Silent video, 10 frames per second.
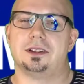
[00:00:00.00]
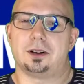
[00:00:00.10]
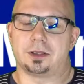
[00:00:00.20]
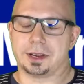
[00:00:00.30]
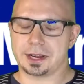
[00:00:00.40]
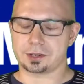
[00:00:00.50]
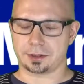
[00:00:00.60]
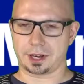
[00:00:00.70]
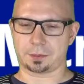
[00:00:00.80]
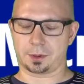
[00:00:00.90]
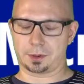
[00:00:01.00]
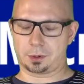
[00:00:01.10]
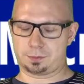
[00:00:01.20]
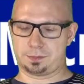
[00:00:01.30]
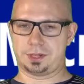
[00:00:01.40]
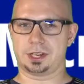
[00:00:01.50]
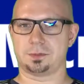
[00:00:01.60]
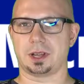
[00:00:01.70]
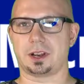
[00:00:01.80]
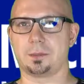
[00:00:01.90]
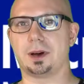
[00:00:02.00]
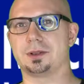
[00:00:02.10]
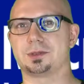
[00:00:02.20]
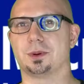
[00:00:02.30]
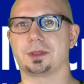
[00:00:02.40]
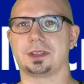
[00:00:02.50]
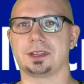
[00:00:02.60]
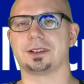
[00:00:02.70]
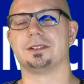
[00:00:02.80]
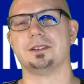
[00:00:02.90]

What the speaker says: all the nature there probably would teach me a lot about what the